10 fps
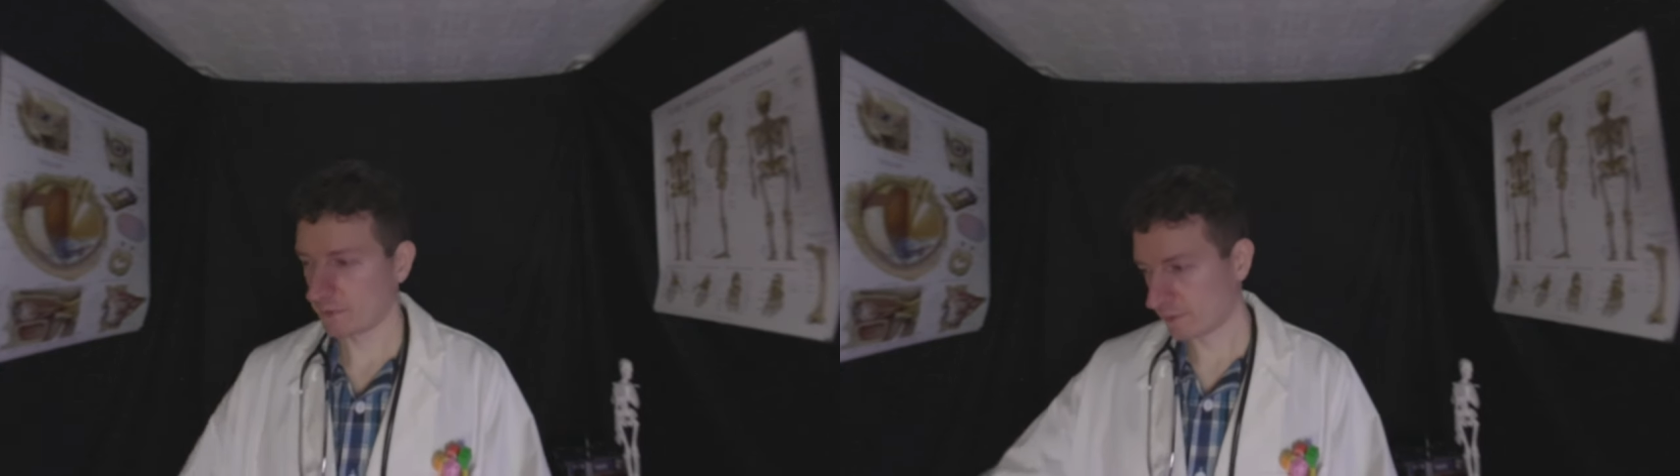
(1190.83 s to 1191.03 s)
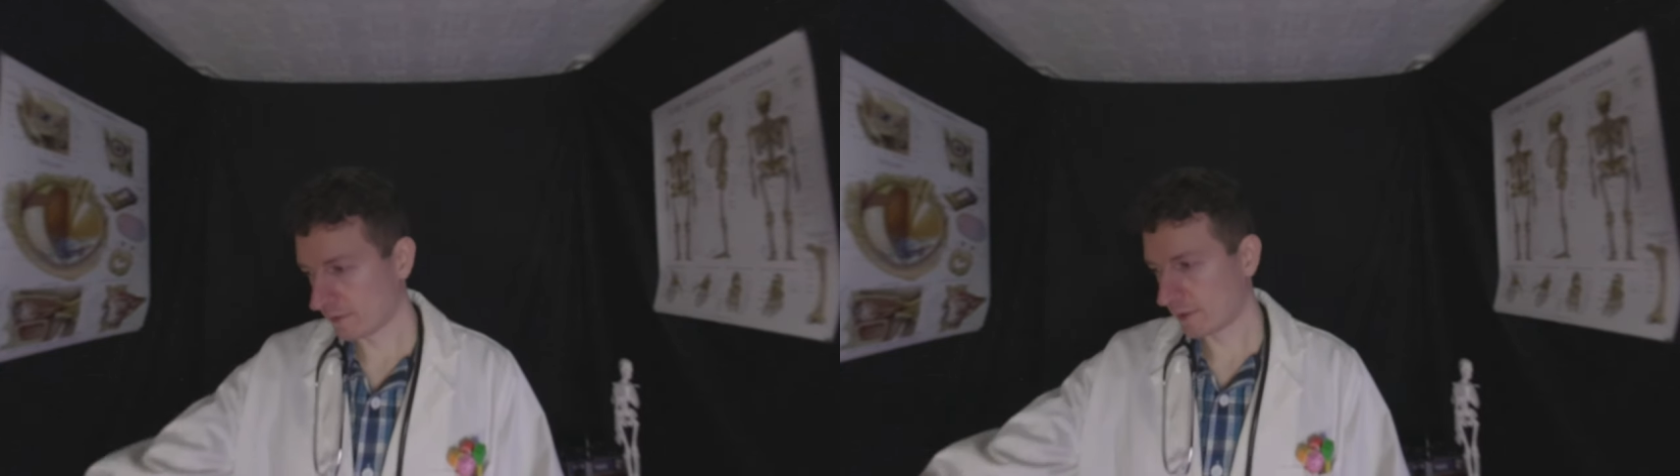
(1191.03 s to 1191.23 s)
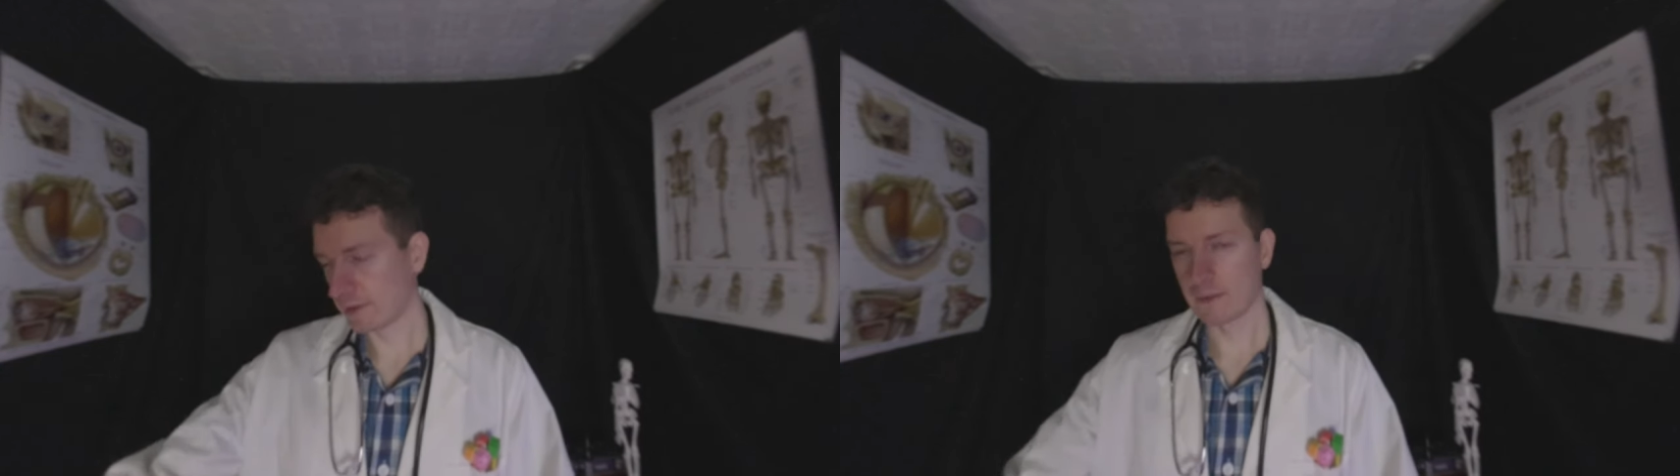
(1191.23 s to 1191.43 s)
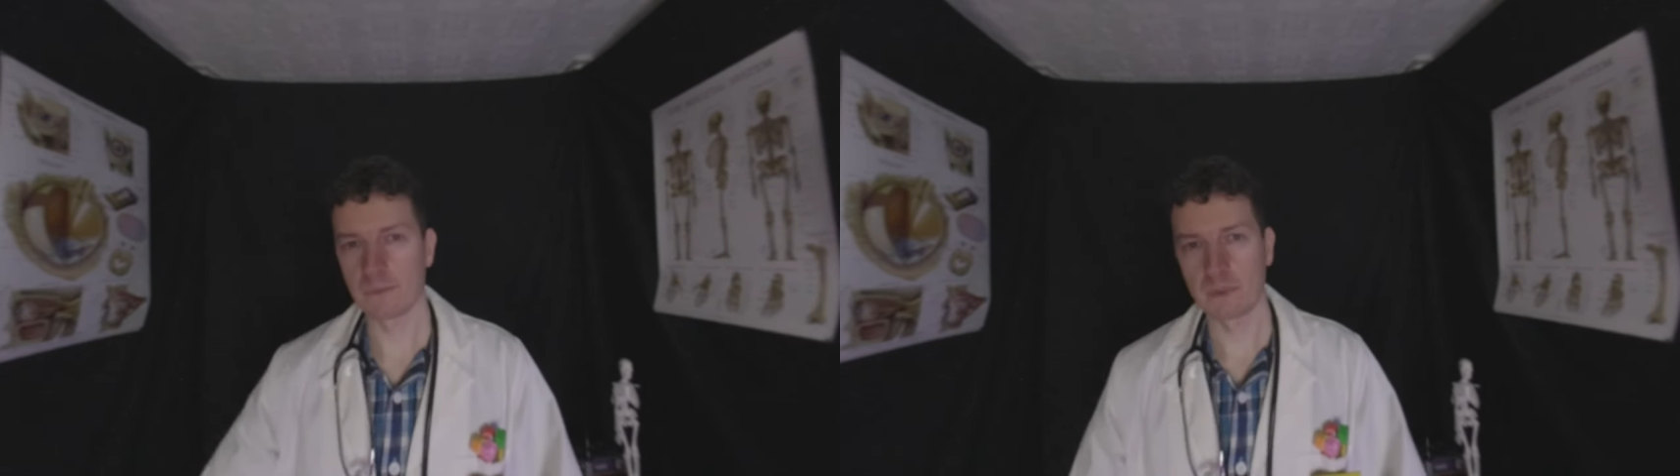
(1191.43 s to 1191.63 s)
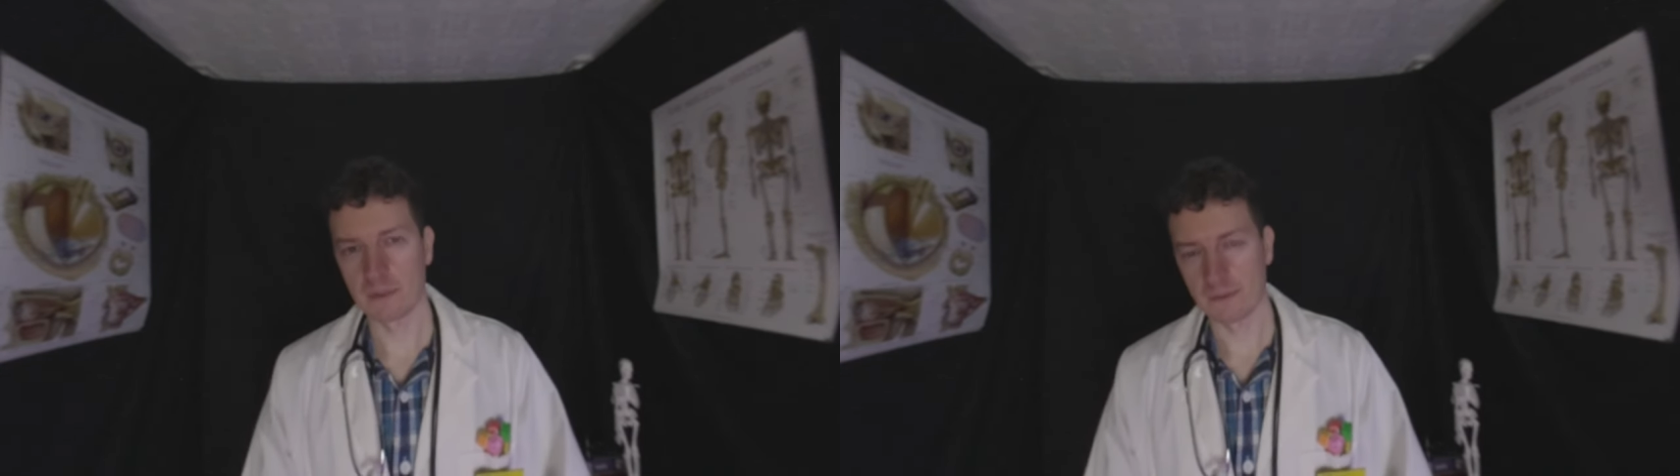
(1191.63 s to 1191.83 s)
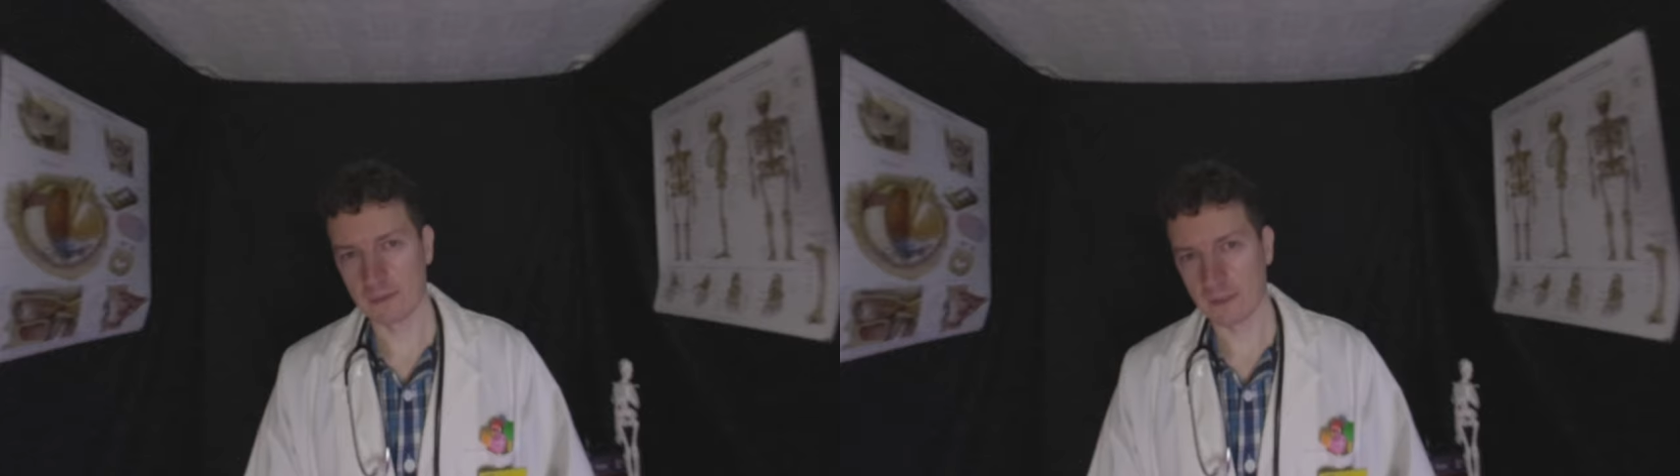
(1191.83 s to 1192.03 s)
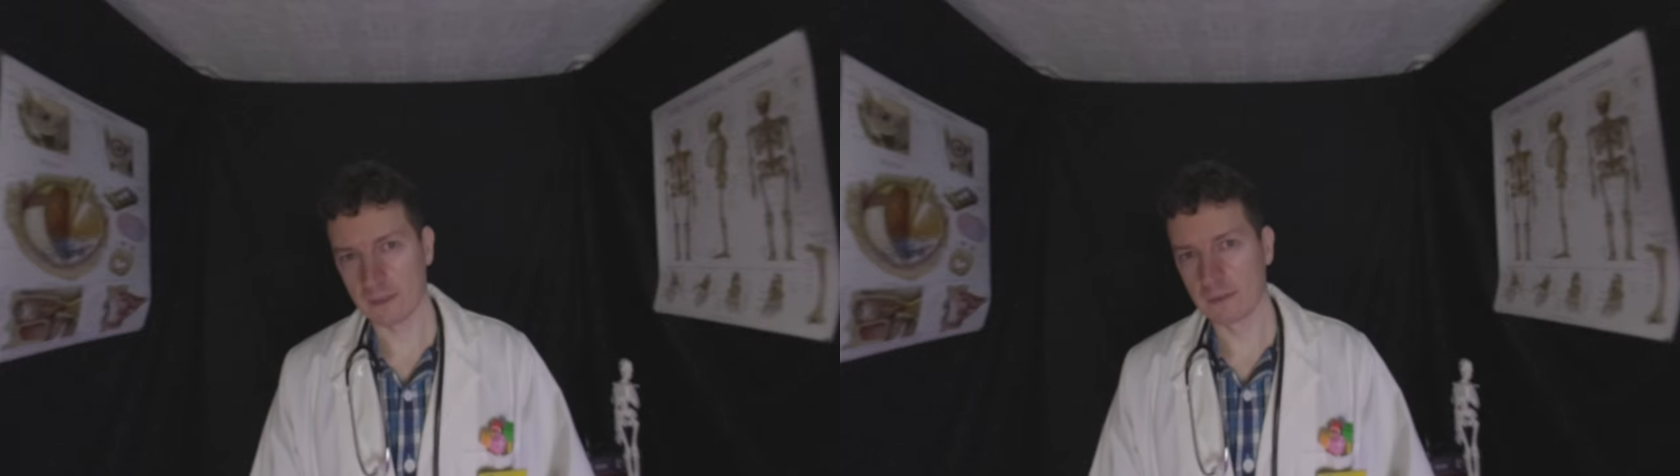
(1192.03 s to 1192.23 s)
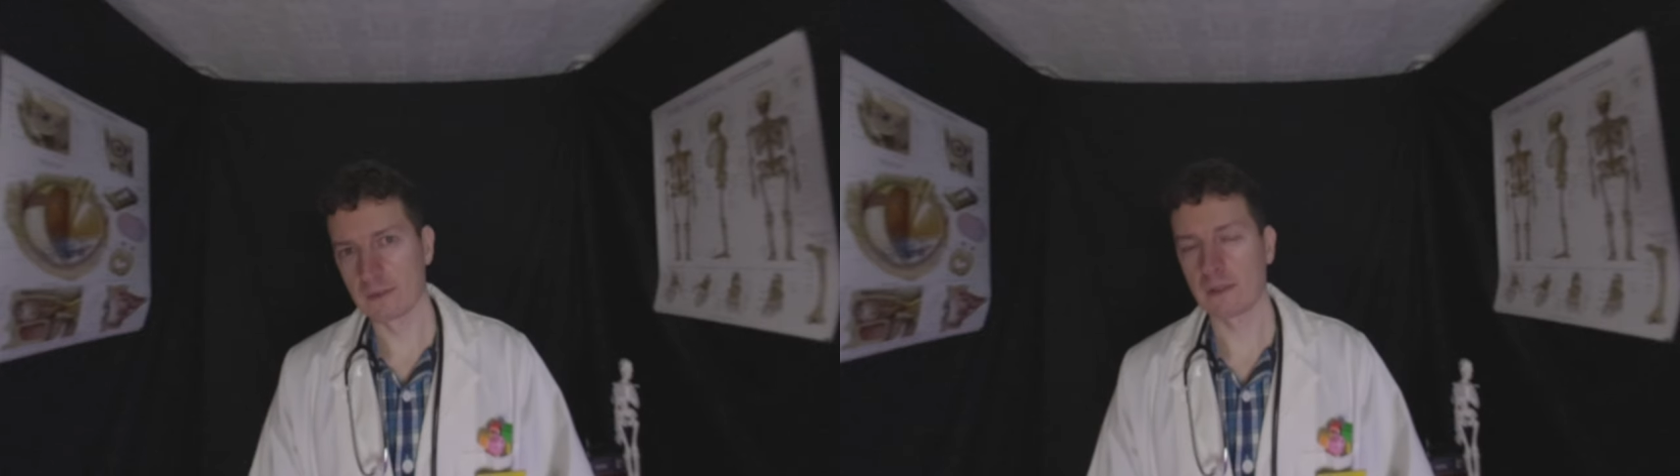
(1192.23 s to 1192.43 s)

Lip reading: I'll just get them in a second,